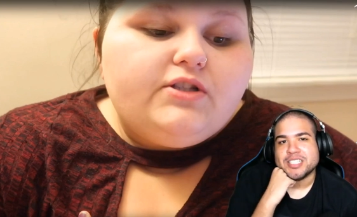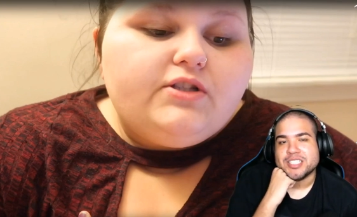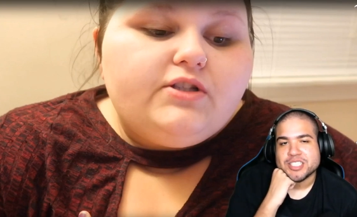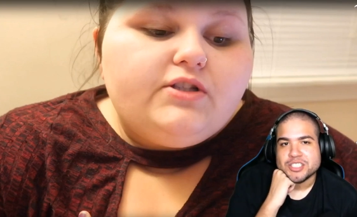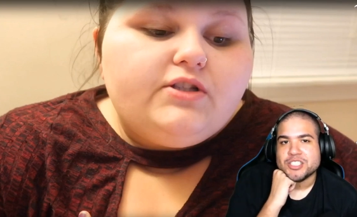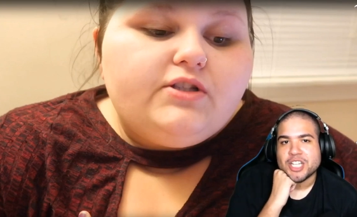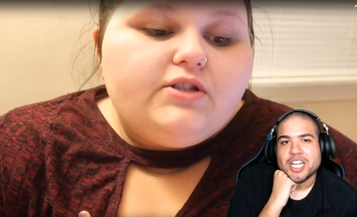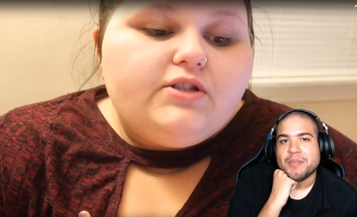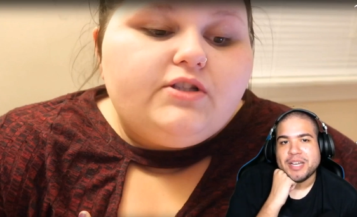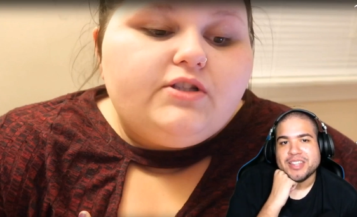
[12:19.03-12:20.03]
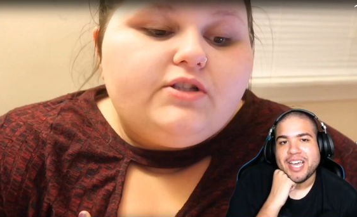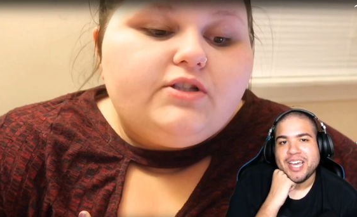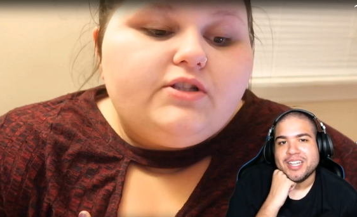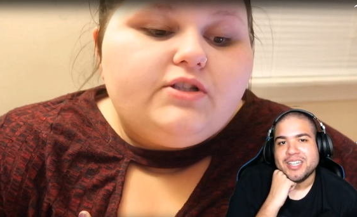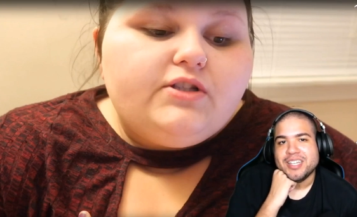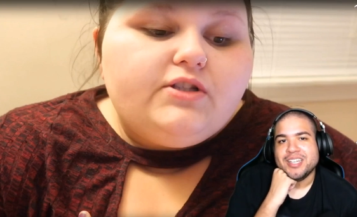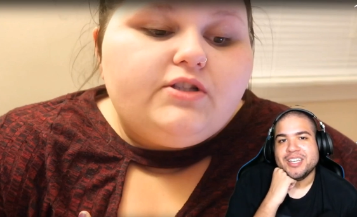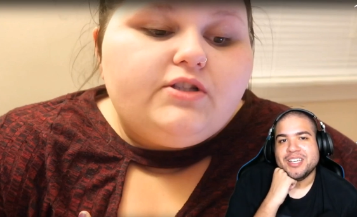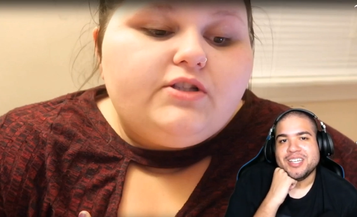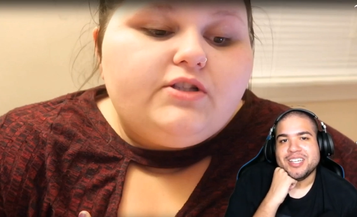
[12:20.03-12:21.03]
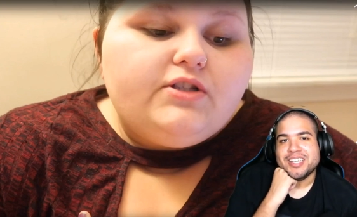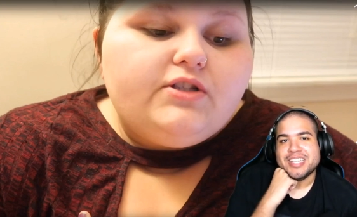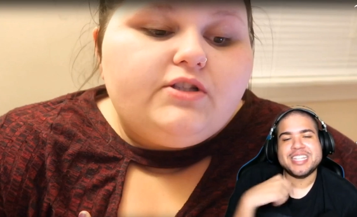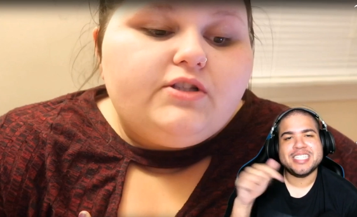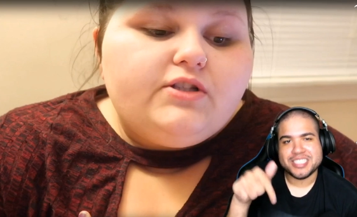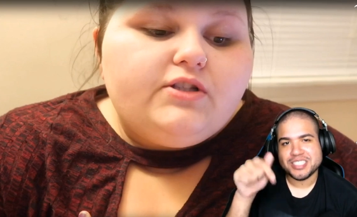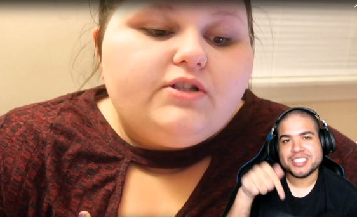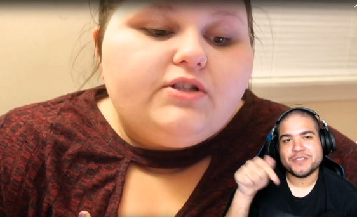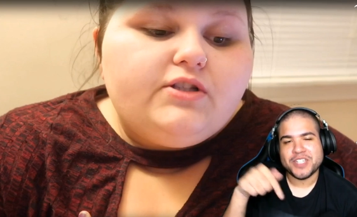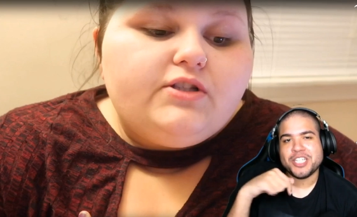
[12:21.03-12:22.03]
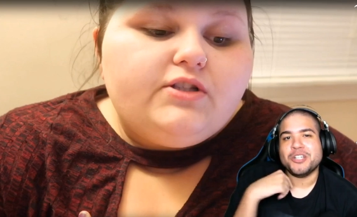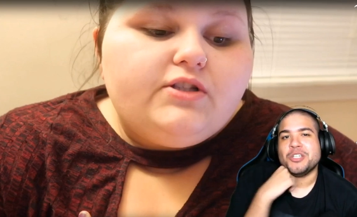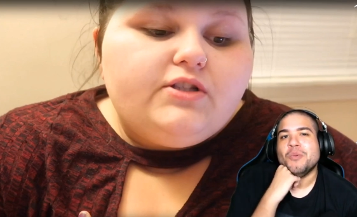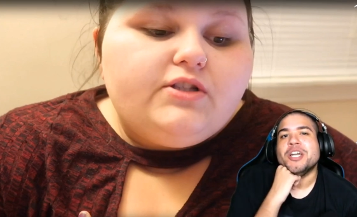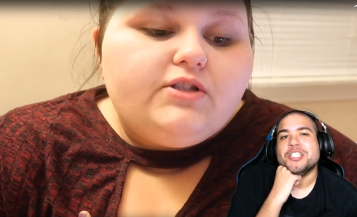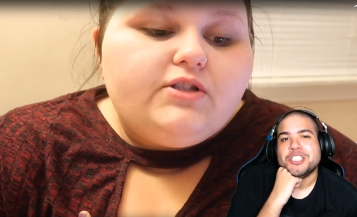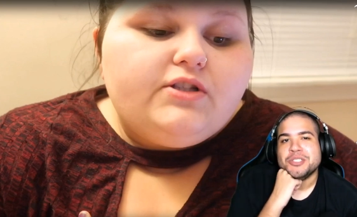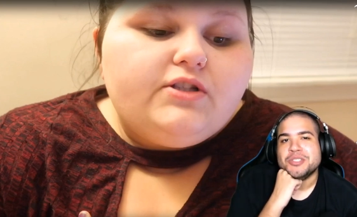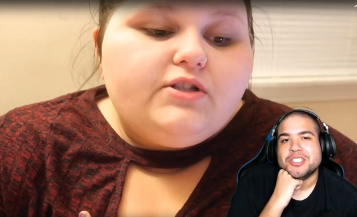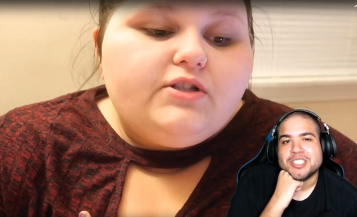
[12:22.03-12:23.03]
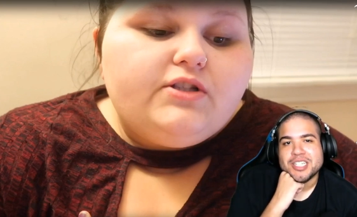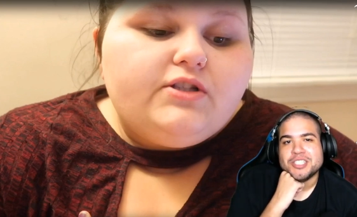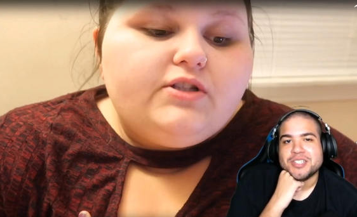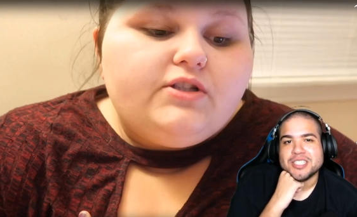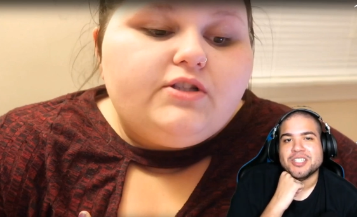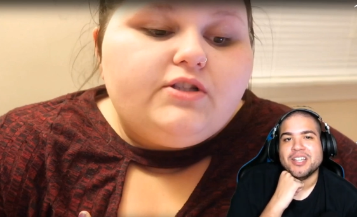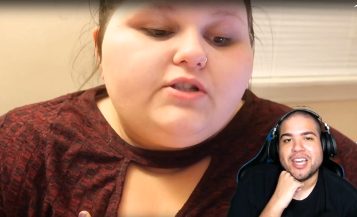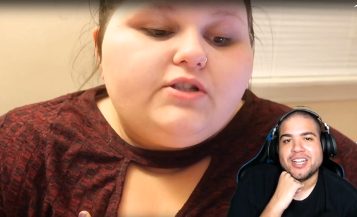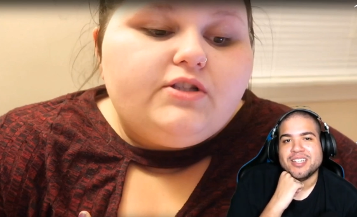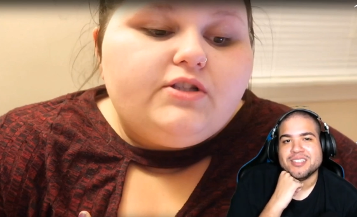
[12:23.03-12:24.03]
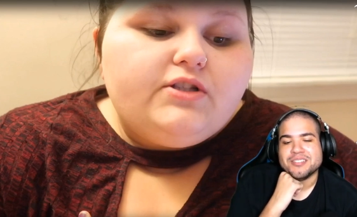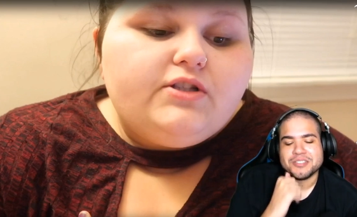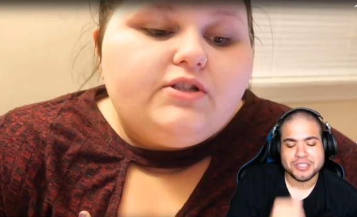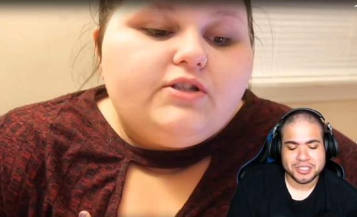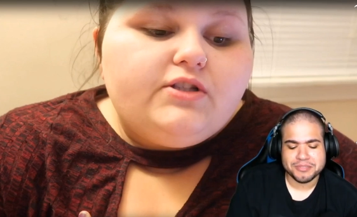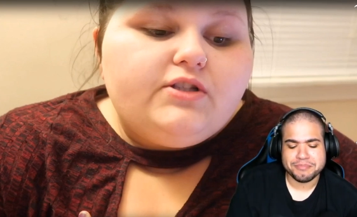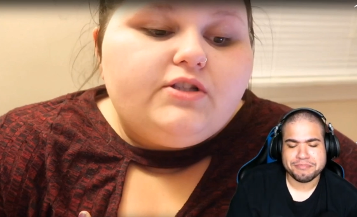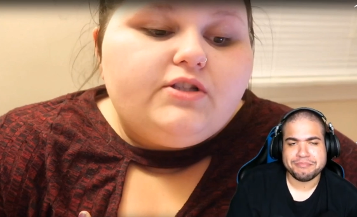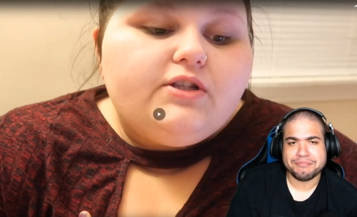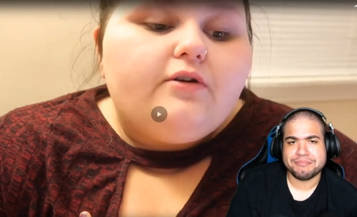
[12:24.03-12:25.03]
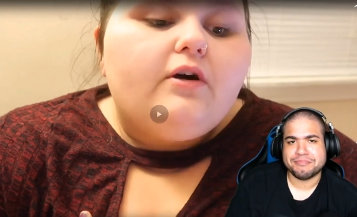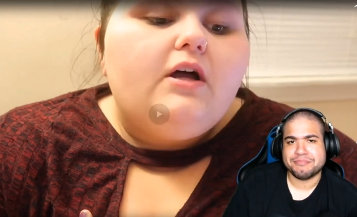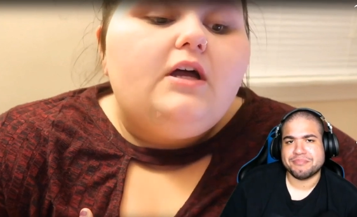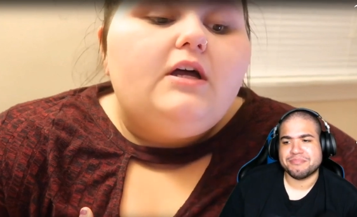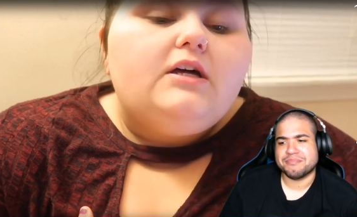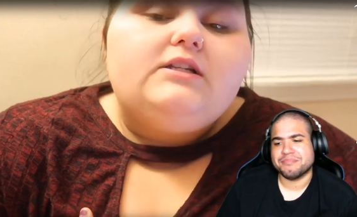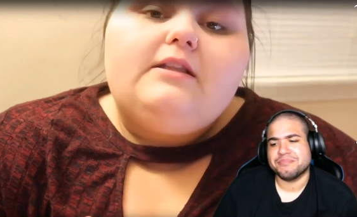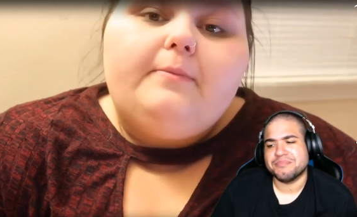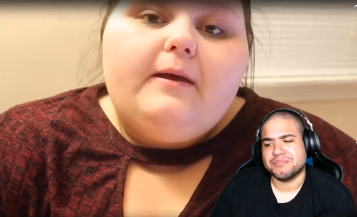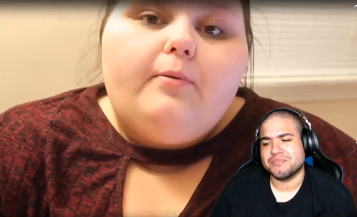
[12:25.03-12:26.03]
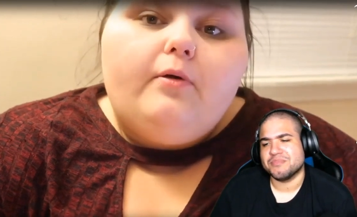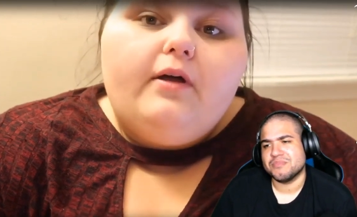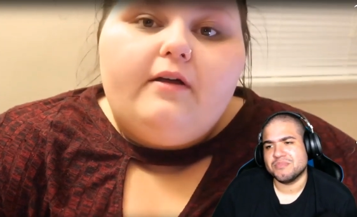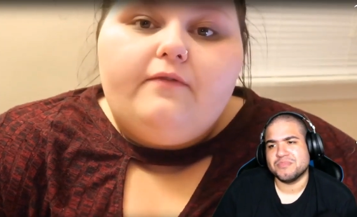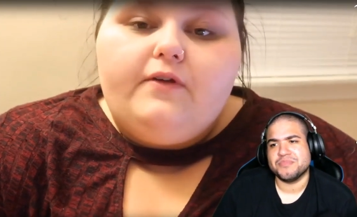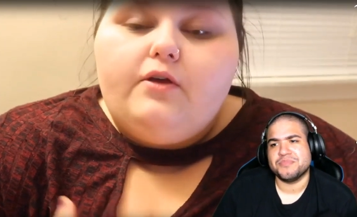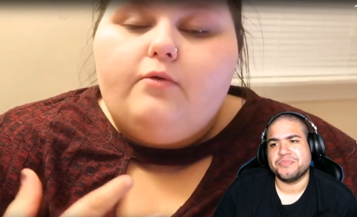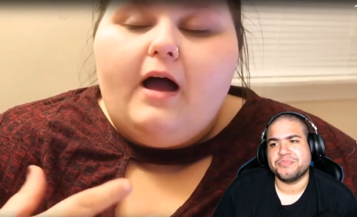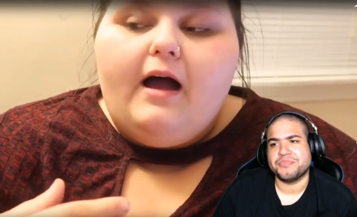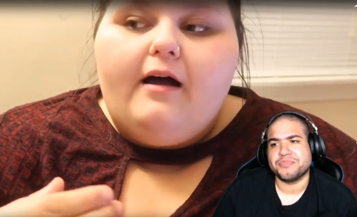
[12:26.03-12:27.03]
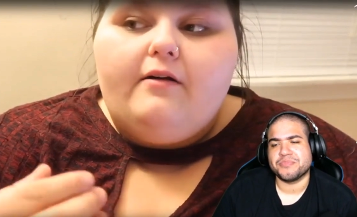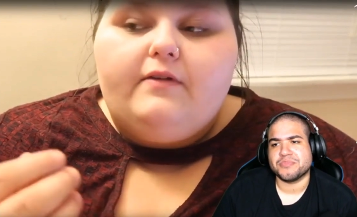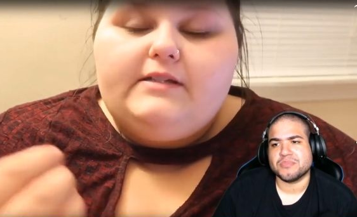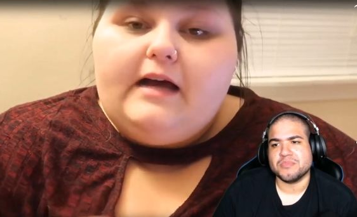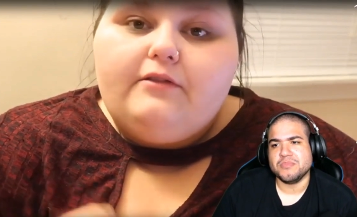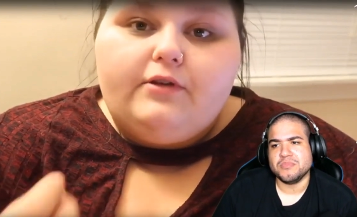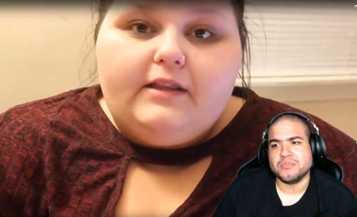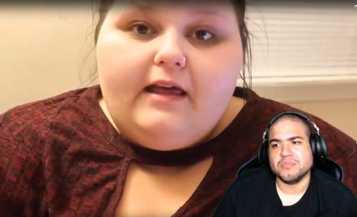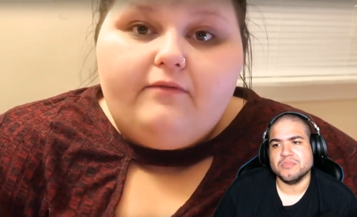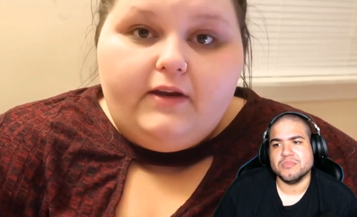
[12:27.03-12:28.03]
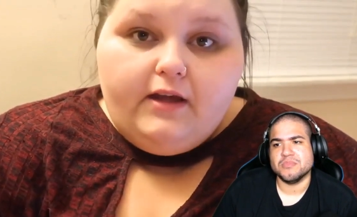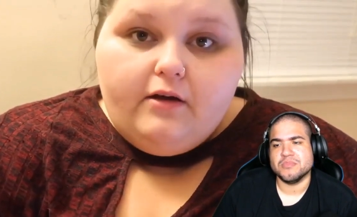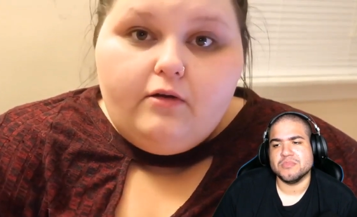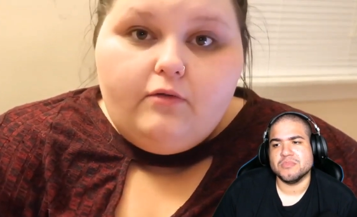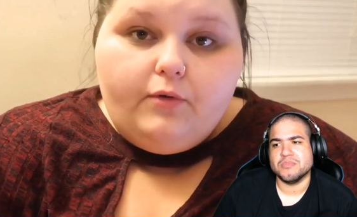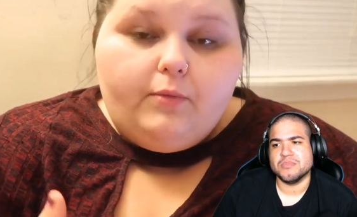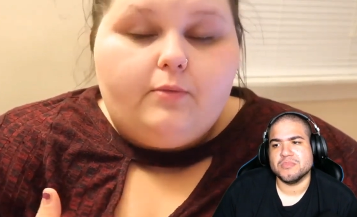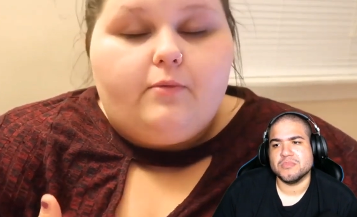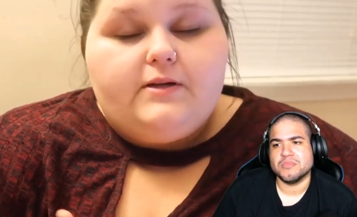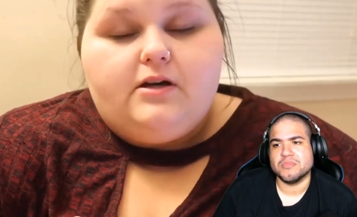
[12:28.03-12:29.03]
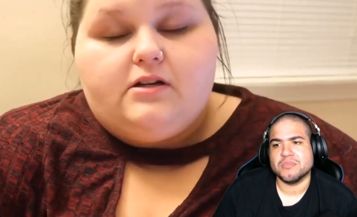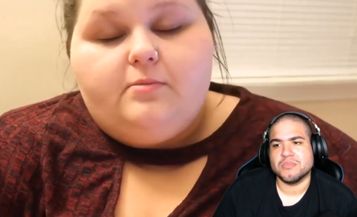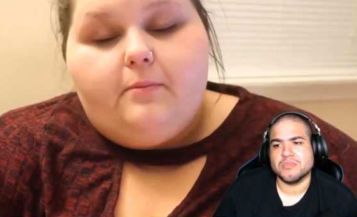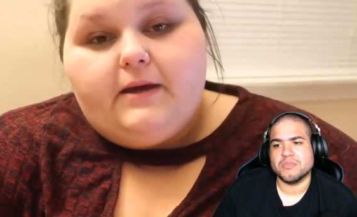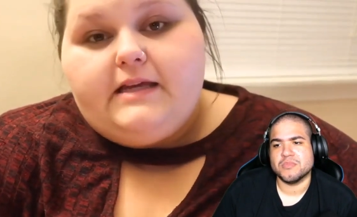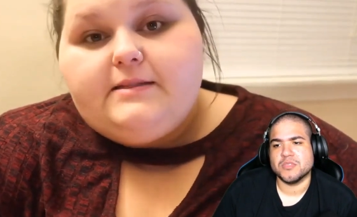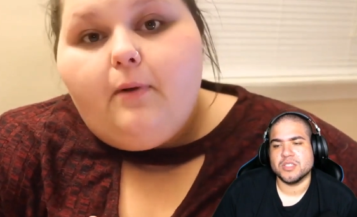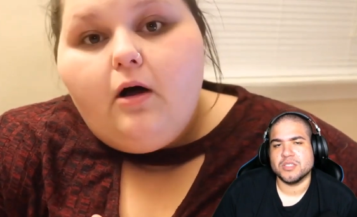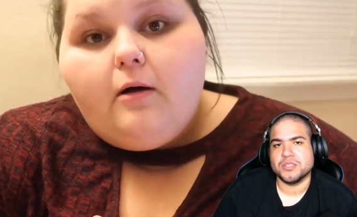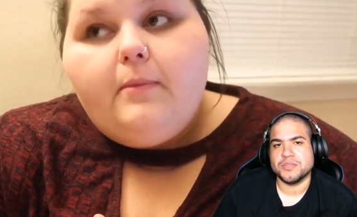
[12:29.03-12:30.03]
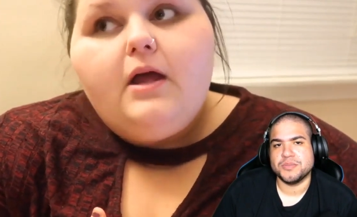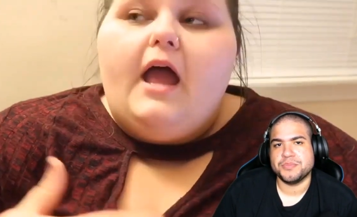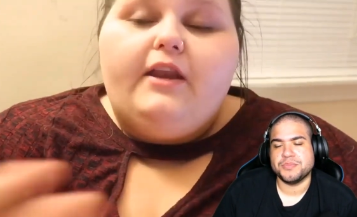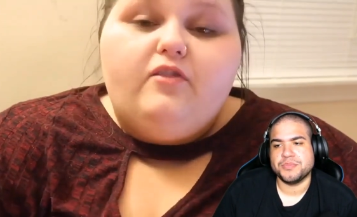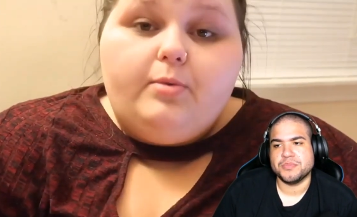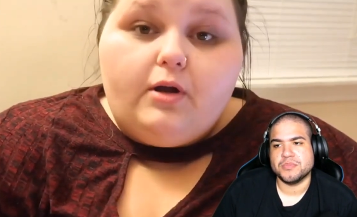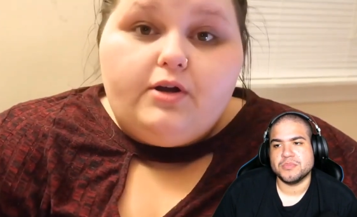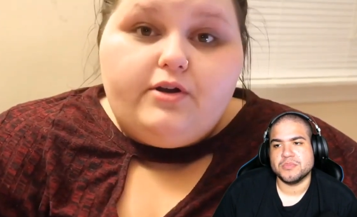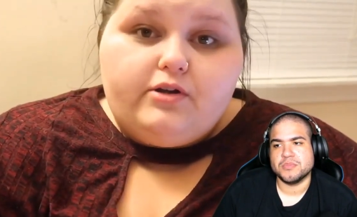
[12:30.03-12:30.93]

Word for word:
Speaker 1: to, to talk about that? This is the video you want to choose to d address all that in?
Speaker 2: So, to the people, if you have downloaded that video, the one where we talked about Becky's mom, and you put it on